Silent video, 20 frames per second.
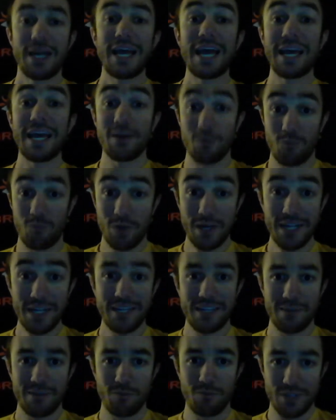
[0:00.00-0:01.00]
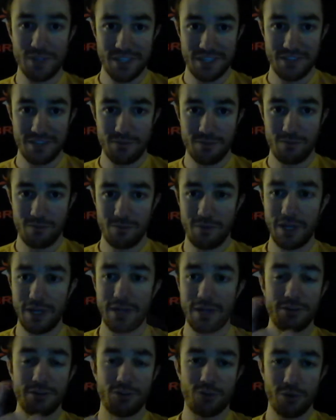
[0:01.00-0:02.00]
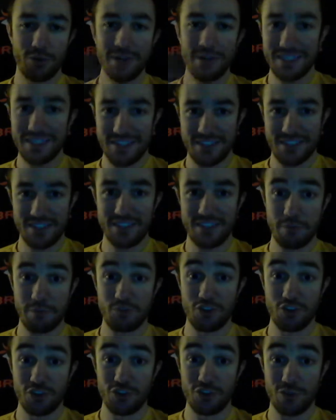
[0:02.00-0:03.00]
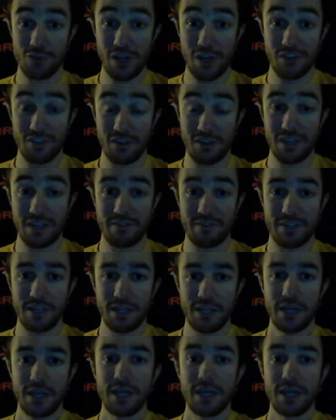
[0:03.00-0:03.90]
And during its inception in 2011,